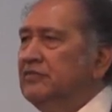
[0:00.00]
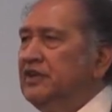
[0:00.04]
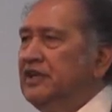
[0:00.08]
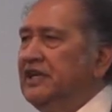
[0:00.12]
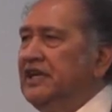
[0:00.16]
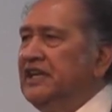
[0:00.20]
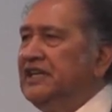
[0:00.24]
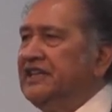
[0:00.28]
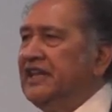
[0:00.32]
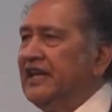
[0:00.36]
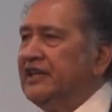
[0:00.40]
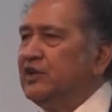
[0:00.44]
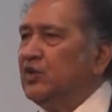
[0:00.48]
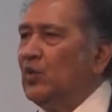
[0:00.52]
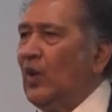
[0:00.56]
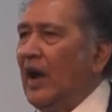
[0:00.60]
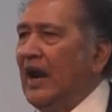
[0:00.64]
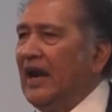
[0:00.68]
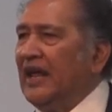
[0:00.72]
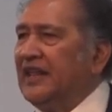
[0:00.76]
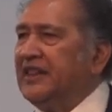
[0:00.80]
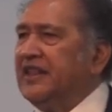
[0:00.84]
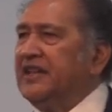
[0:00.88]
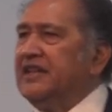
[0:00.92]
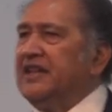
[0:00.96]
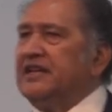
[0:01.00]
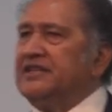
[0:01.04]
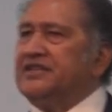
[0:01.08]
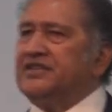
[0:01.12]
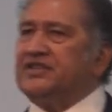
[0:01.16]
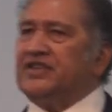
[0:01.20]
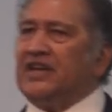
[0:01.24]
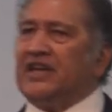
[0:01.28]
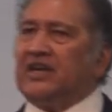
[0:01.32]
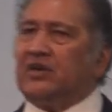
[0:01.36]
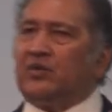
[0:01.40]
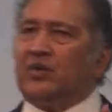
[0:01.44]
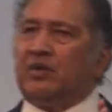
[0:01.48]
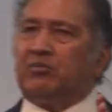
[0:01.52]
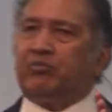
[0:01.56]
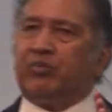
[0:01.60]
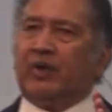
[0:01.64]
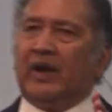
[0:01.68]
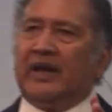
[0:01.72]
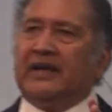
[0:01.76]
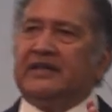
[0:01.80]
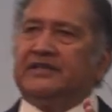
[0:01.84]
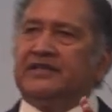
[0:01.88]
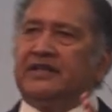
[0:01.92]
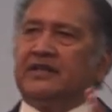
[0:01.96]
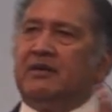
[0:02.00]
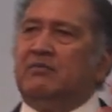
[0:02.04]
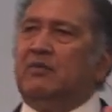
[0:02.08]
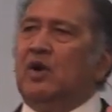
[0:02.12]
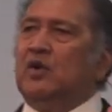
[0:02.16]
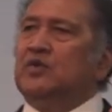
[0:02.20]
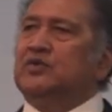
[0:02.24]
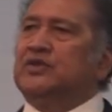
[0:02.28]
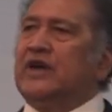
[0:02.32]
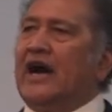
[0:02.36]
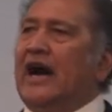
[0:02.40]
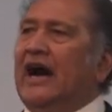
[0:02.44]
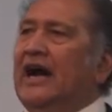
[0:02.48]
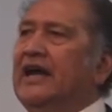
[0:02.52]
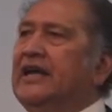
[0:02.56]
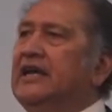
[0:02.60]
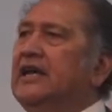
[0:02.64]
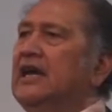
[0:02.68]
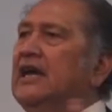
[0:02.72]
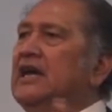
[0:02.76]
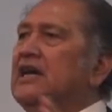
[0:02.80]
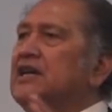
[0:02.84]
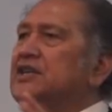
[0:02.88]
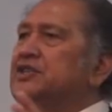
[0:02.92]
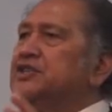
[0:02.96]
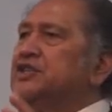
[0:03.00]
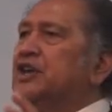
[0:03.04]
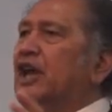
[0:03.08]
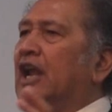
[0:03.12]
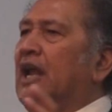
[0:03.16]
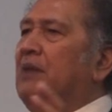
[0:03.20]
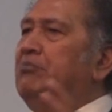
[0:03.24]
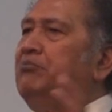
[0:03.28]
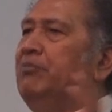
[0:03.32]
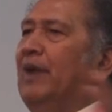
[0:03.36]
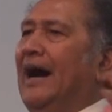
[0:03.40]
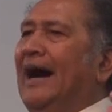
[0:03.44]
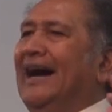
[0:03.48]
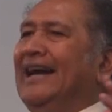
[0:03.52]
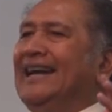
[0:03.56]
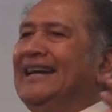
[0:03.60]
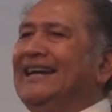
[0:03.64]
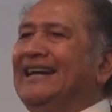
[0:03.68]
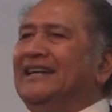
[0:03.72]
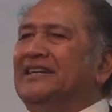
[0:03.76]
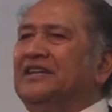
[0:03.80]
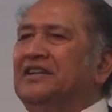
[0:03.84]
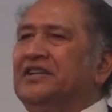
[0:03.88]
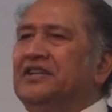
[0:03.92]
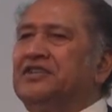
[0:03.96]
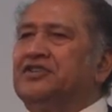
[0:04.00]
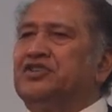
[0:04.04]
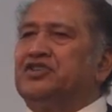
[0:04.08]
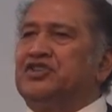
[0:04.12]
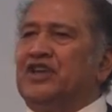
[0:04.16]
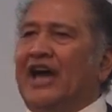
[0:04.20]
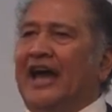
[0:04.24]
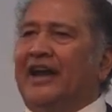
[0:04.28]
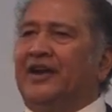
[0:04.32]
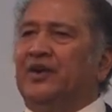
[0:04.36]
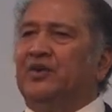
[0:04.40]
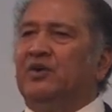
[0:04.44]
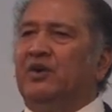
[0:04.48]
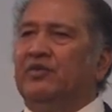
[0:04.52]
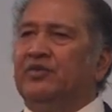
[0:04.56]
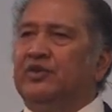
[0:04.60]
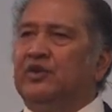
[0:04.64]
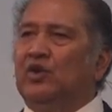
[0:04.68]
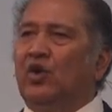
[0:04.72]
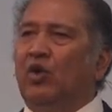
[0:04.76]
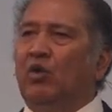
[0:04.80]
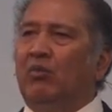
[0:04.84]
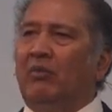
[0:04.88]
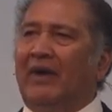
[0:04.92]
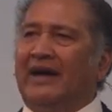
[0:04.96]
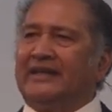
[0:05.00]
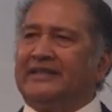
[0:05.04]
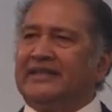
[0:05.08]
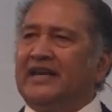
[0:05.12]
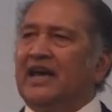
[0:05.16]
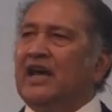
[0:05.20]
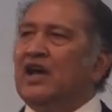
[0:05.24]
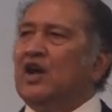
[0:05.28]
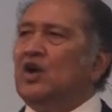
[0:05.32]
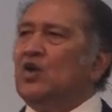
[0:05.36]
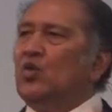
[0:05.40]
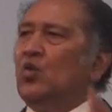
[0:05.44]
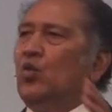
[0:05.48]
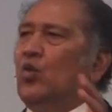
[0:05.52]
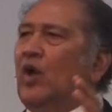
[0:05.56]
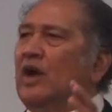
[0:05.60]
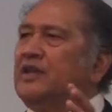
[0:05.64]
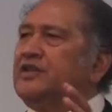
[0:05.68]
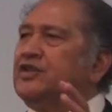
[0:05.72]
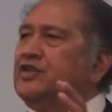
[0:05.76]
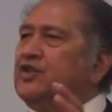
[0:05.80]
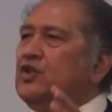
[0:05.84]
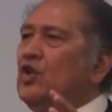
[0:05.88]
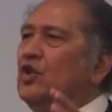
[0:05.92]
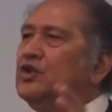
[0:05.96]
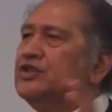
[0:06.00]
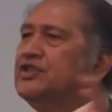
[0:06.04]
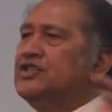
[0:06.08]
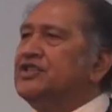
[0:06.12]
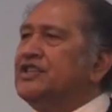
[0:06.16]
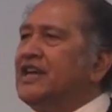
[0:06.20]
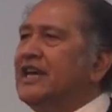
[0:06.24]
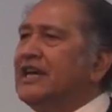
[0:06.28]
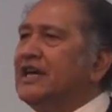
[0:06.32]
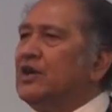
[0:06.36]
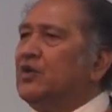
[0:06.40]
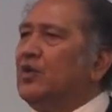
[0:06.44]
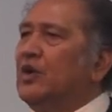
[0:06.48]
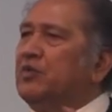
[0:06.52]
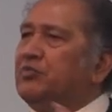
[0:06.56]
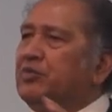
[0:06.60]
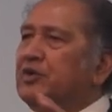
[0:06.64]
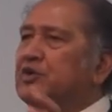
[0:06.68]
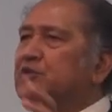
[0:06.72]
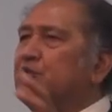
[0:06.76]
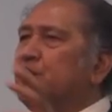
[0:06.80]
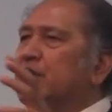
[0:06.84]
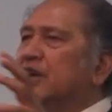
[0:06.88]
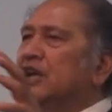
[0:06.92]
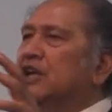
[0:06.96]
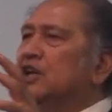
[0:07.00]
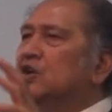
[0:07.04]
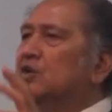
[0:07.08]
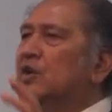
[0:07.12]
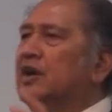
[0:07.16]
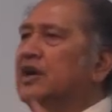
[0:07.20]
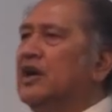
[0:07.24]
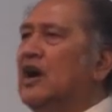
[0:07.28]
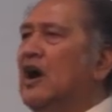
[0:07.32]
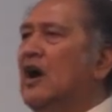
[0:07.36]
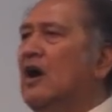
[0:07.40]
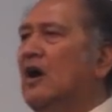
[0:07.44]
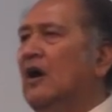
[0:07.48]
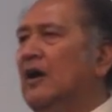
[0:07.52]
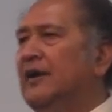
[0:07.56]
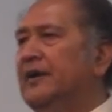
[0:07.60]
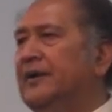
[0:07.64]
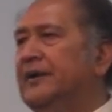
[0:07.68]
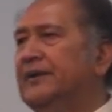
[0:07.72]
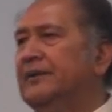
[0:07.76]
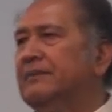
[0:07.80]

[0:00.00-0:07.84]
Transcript: He that dwelleth in the secret place of the Most High shall abide under the shadow of the Almighty. What's your secret between you and God?